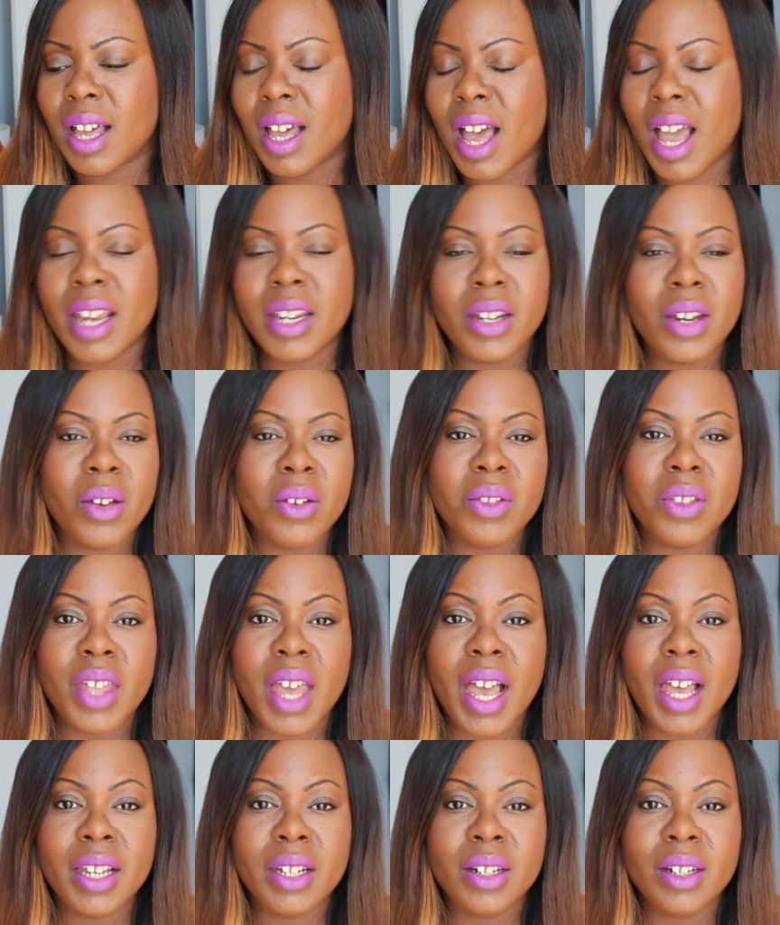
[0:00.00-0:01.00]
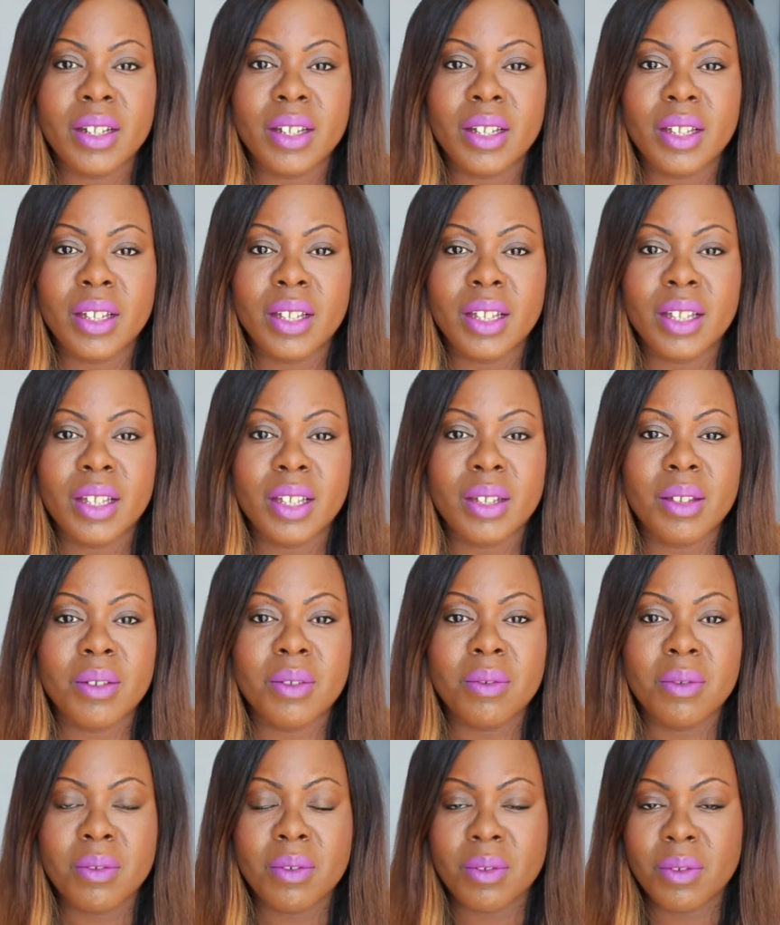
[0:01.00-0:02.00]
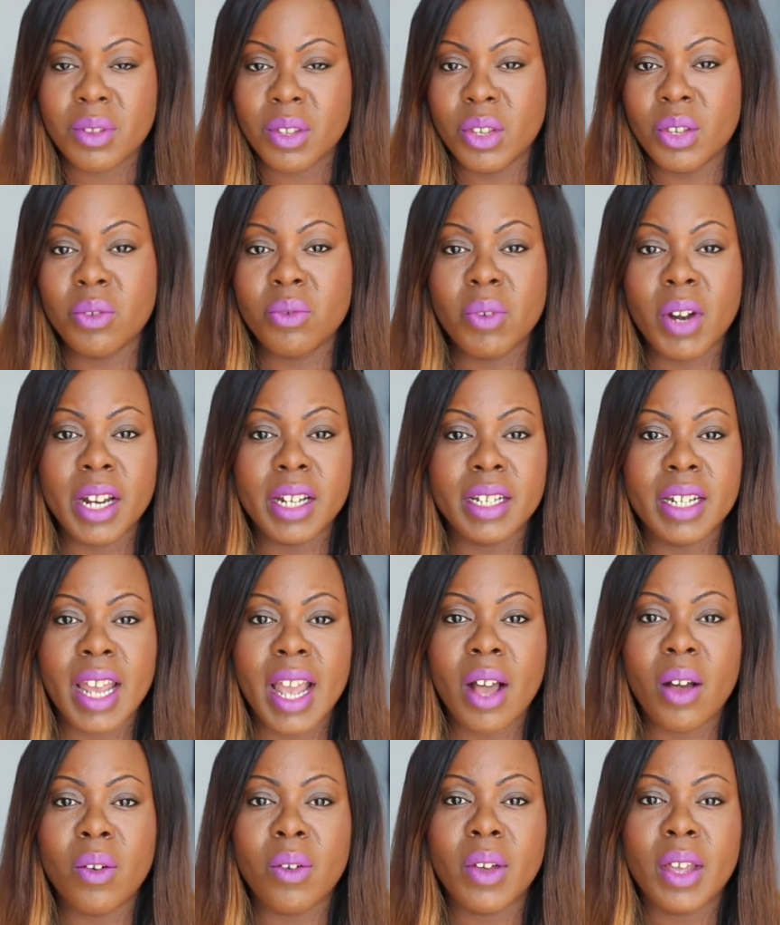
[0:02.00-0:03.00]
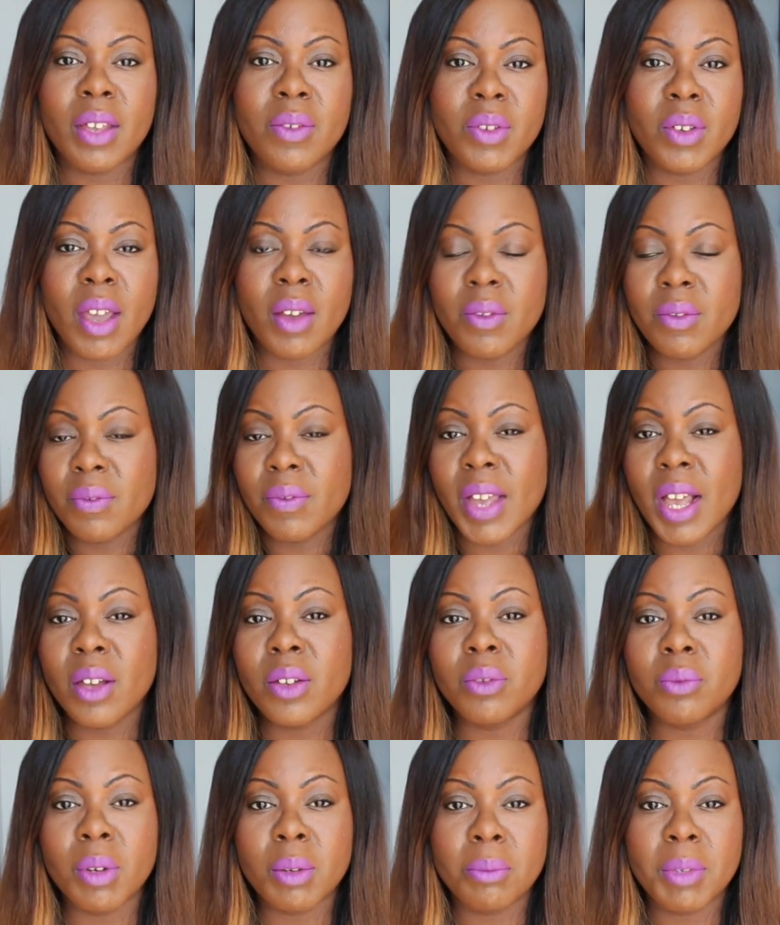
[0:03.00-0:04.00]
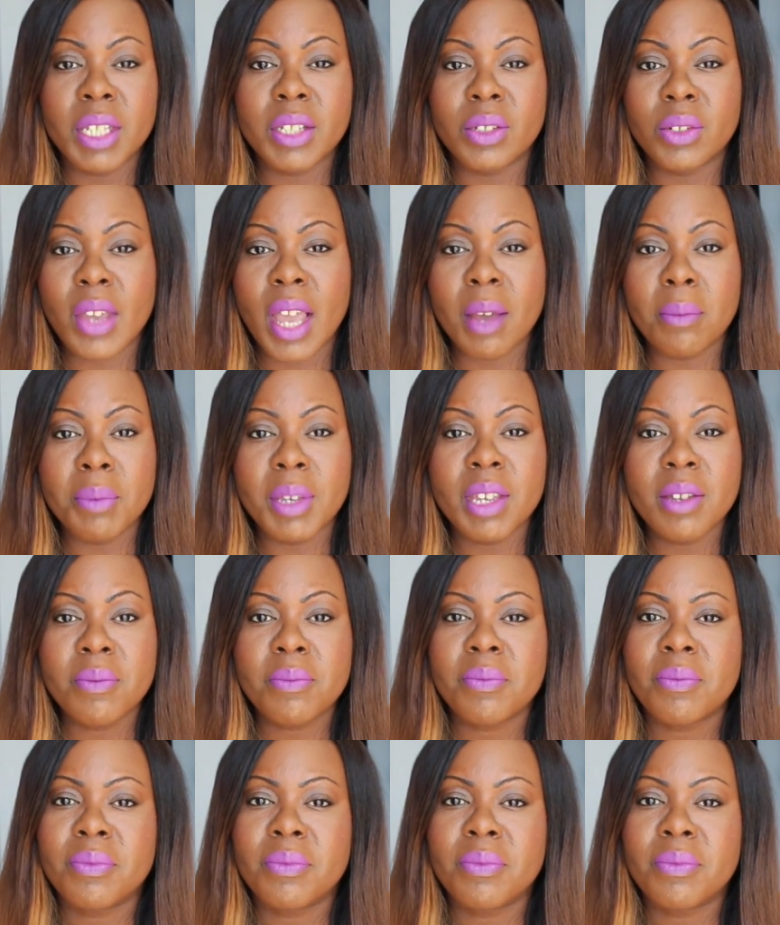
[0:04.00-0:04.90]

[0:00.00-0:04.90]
I know that you right now, if you haven't found what makes you happy,